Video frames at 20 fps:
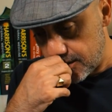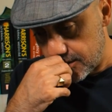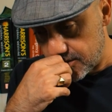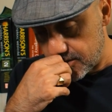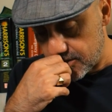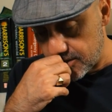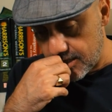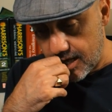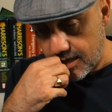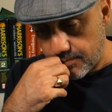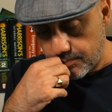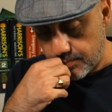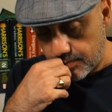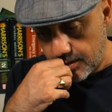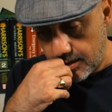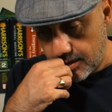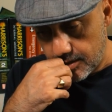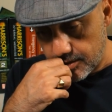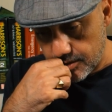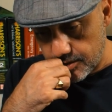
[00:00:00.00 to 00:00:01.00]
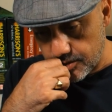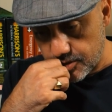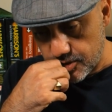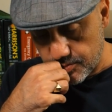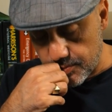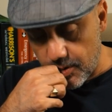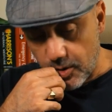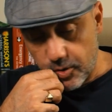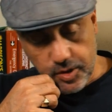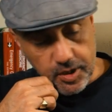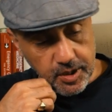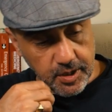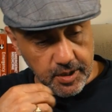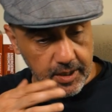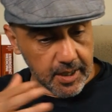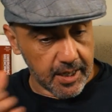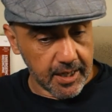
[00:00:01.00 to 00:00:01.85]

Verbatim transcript: stop uh, smoking.